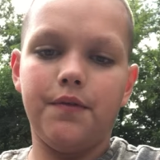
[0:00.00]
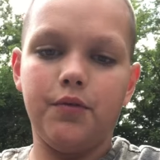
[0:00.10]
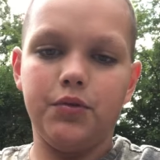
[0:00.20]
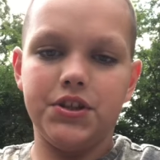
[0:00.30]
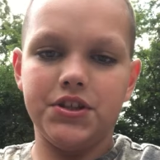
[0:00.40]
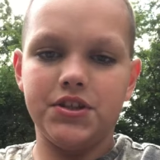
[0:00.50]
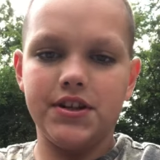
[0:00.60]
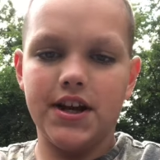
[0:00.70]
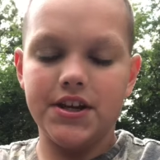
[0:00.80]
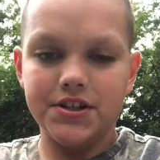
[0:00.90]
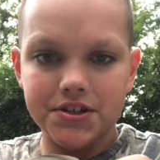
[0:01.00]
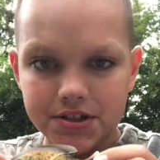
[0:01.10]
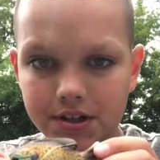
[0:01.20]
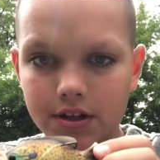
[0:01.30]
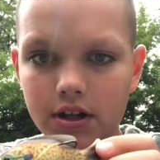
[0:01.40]
with this nice
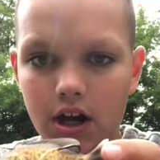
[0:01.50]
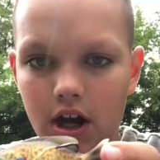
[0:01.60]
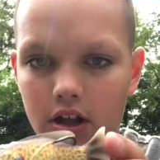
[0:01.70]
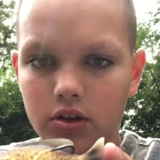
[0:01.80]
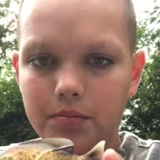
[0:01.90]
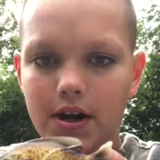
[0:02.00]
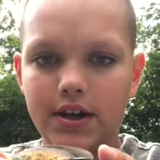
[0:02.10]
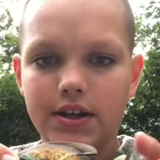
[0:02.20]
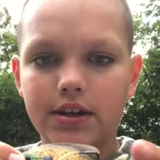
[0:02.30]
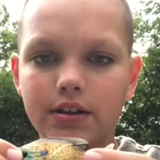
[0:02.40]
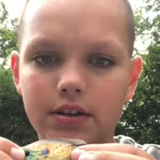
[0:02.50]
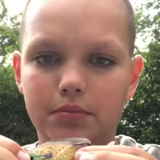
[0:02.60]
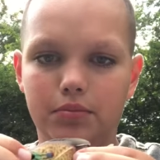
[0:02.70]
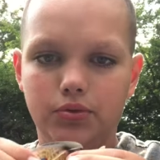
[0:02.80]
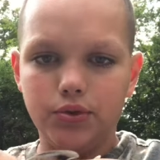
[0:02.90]
hollow body
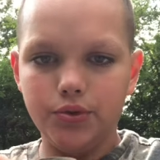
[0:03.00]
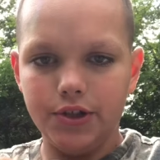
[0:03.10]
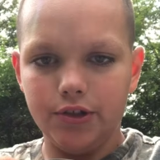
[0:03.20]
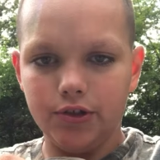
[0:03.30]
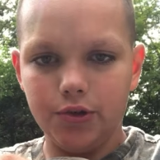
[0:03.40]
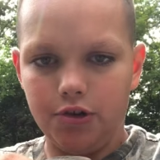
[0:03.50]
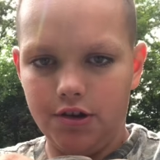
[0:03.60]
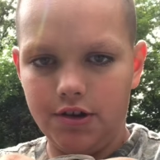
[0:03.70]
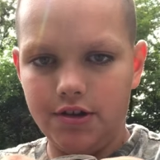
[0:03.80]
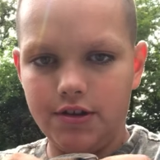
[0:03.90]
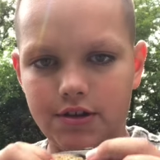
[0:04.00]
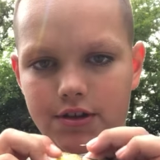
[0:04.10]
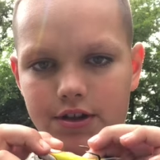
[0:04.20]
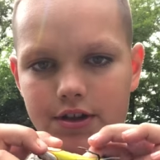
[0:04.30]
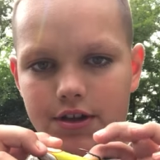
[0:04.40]
bluegill lure.
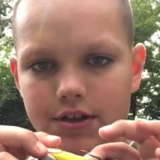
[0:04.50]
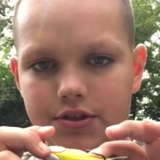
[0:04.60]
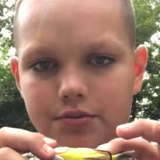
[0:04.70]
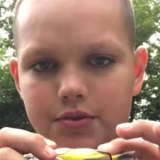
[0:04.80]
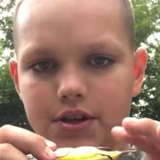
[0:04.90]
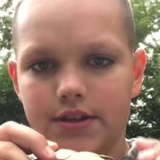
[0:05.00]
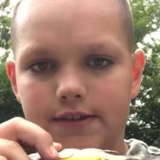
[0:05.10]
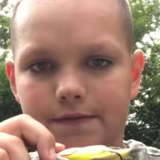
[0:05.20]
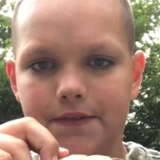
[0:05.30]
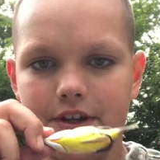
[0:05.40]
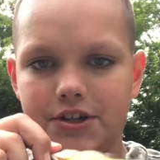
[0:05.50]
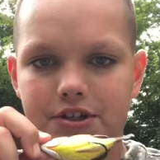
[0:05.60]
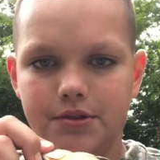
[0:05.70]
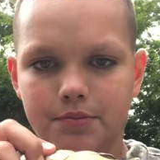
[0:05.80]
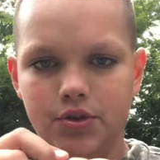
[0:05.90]
It's when
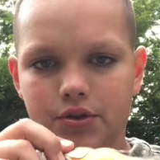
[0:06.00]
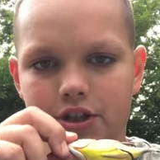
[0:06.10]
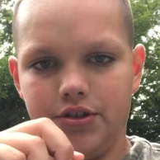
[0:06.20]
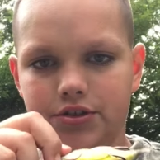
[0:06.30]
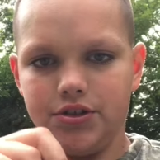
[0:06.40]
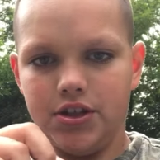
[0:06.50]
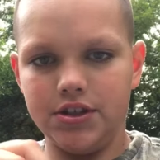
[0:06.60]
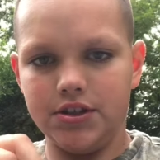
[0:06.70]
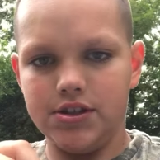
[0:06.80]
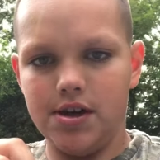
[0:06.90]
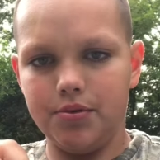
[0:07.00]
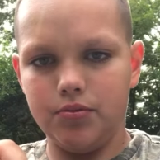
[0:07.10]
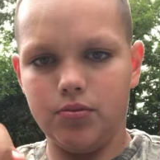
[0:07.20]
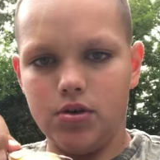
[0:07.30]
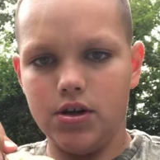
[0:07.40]
bluegills are at the top of the
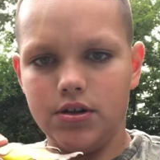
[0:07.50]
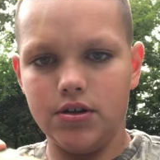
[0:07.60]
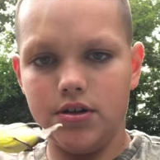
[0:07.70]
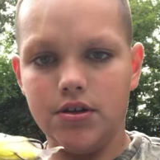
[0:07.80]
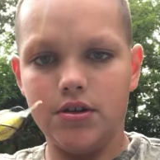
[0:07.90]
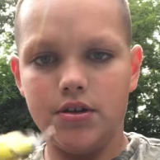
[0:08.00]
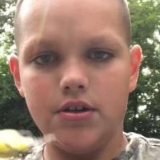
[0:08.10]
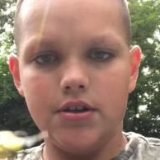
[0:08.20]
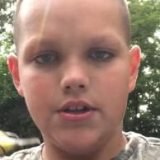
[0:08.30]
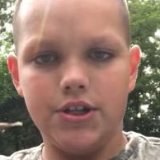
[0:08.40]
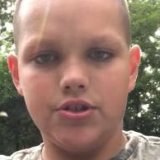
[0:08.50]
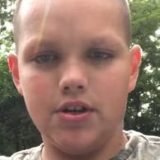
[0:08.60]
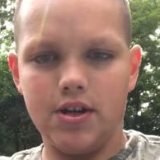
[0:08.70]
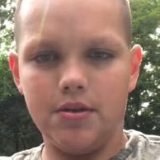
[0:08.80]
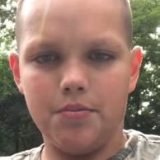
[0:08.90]
water,
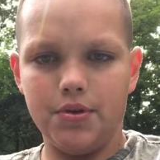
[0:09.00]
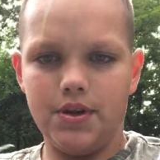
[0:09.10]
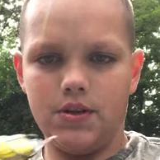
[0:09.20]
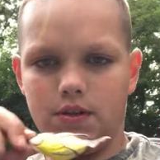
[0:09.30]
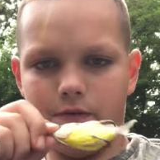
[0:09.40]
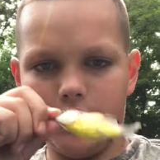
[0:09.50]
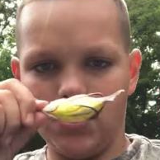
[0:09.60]
trying to breathe,